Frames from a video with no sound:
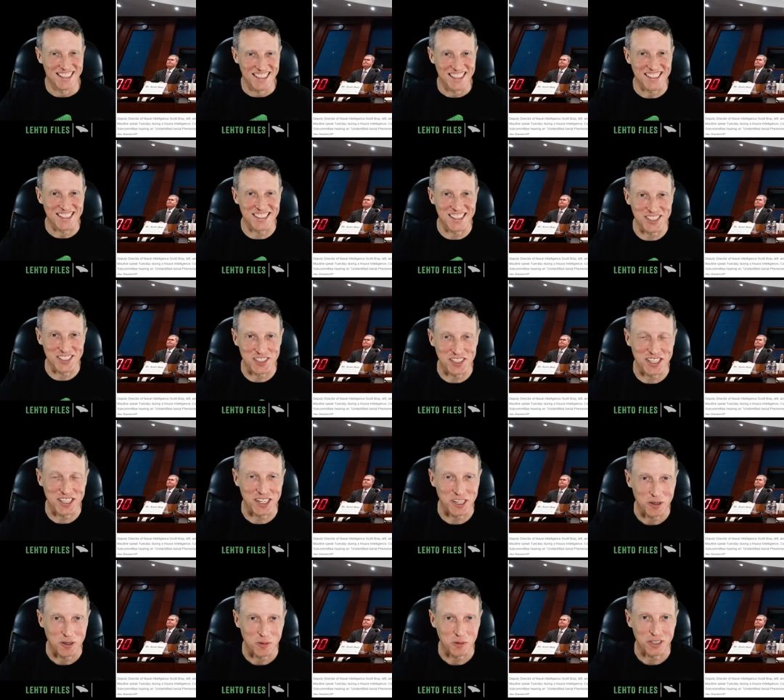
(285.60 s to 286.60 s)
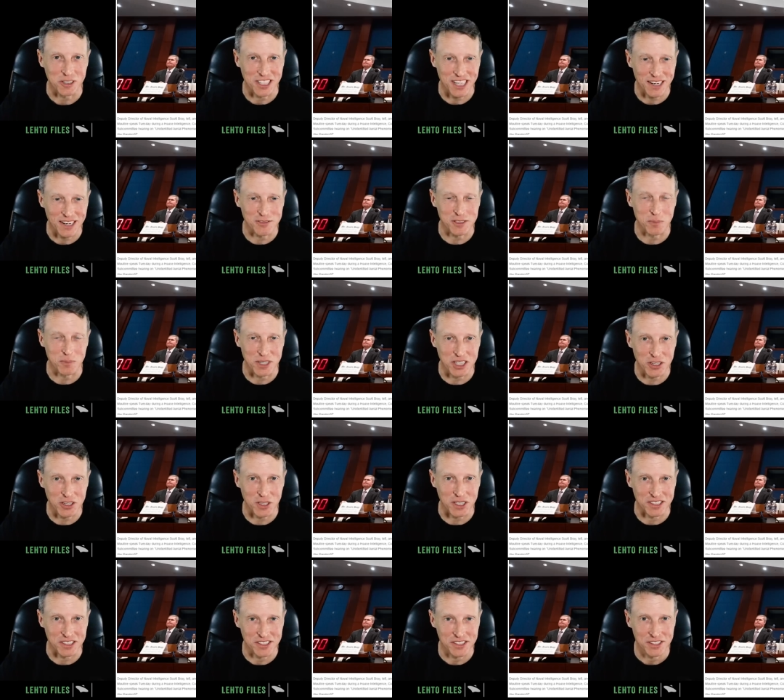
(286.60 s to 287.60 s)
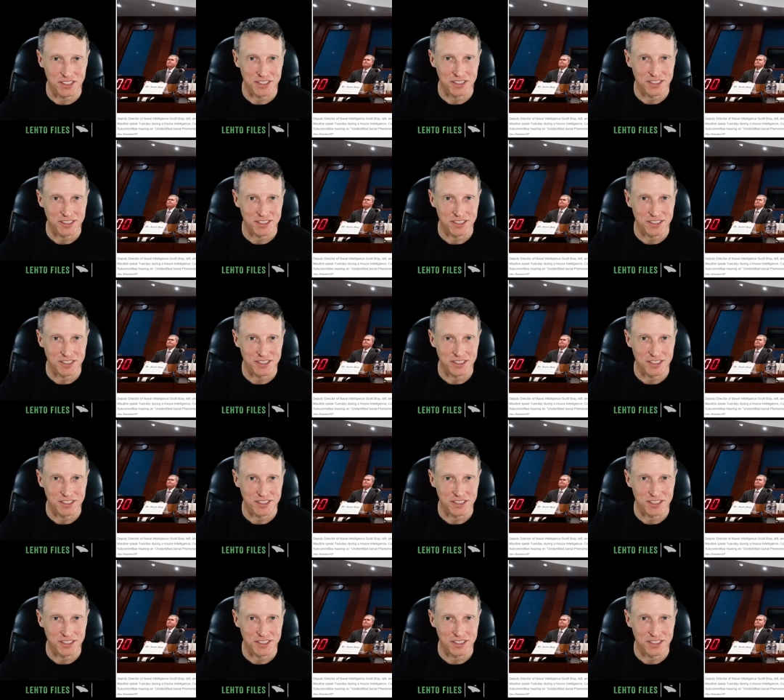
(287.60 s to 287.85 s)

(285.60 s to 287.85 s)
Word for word: He says it there. We're going to have some hearings.